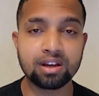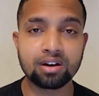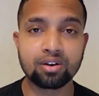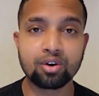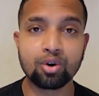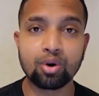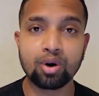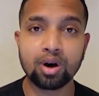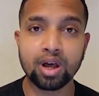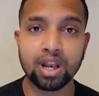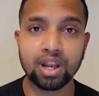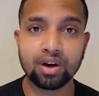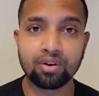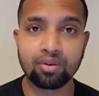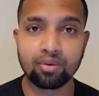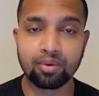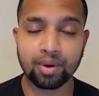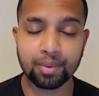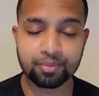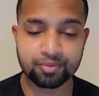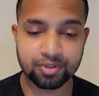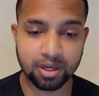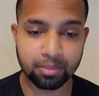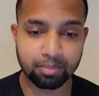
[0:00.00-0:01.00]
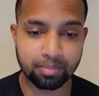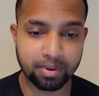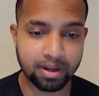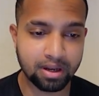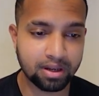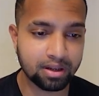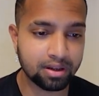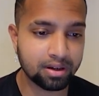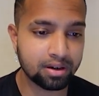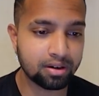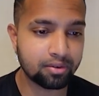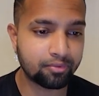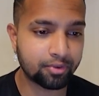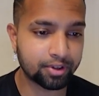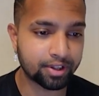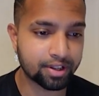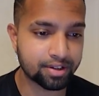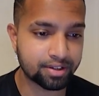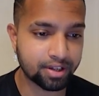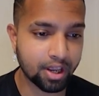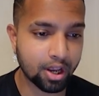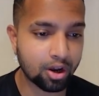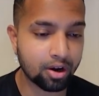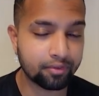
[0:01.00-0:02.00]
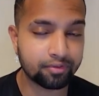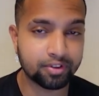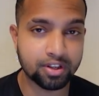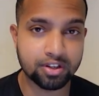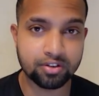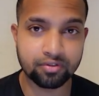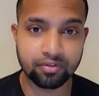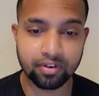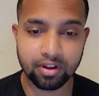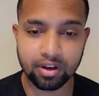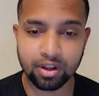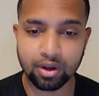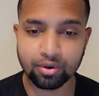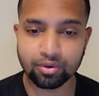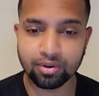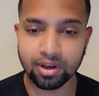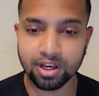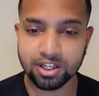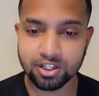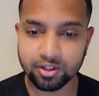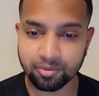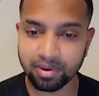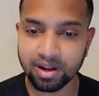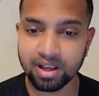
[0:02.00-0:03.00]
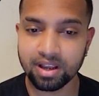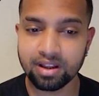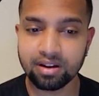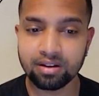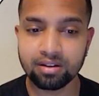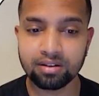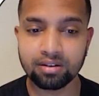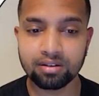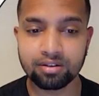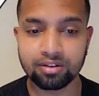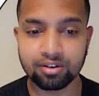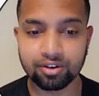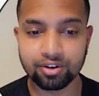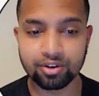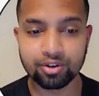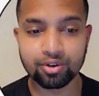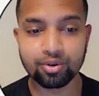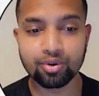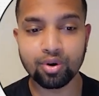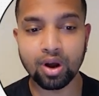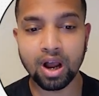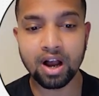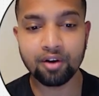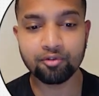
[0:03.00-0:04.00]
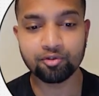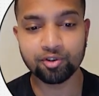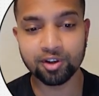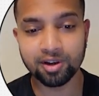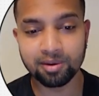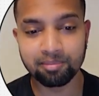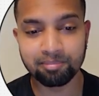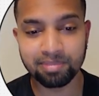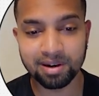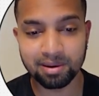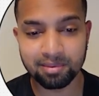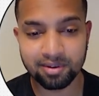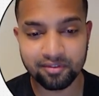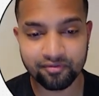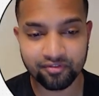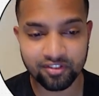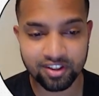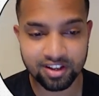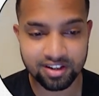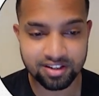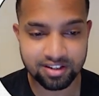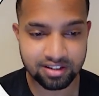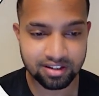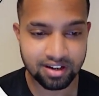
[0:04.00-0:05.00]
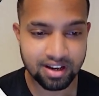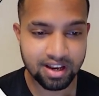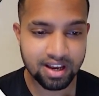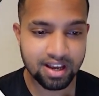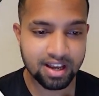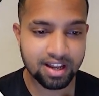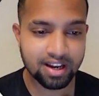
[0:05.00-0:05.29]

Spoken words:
the GoHighLevel website builder. For the sake of this video, to explain to you how to implement this